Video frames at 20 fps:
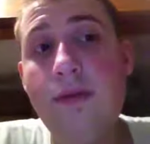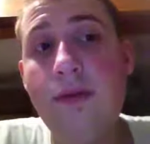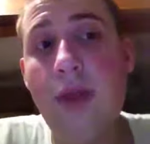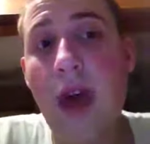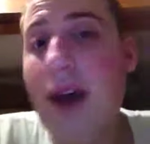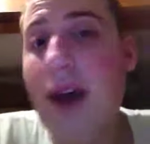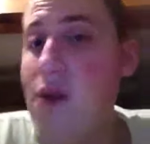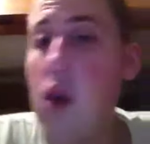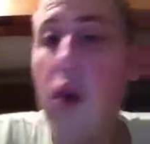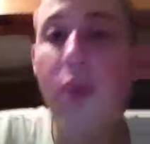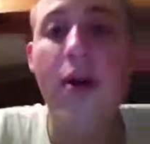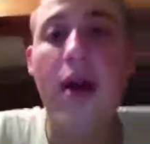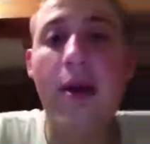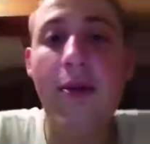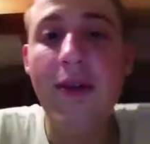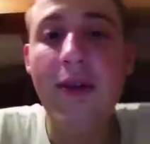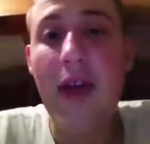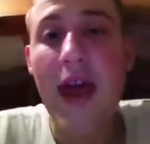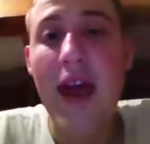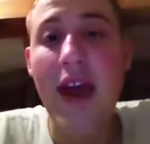have no problem
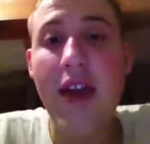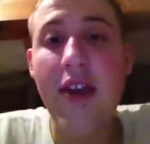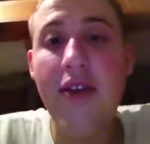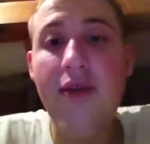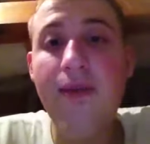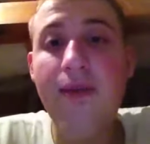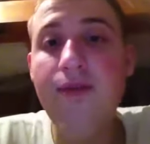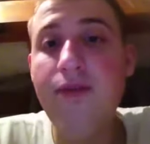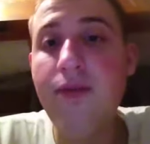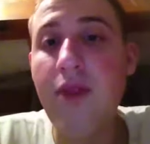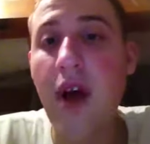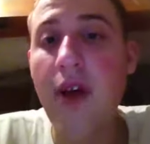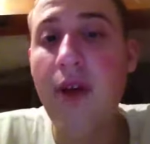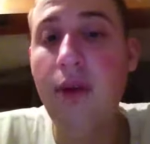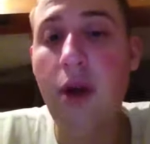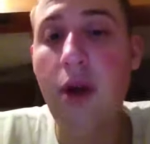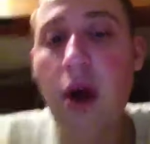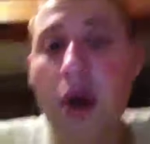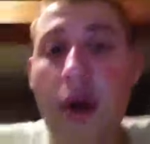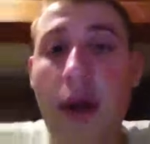with gays. Nothing
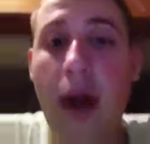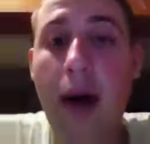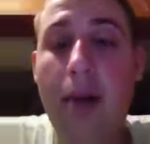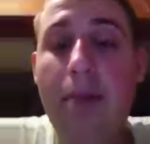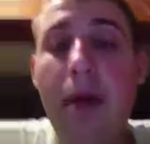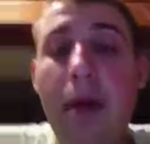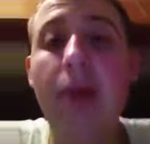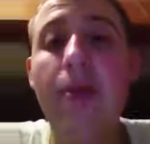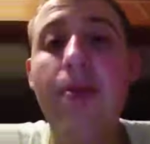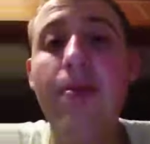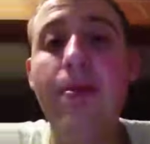wrong with them. But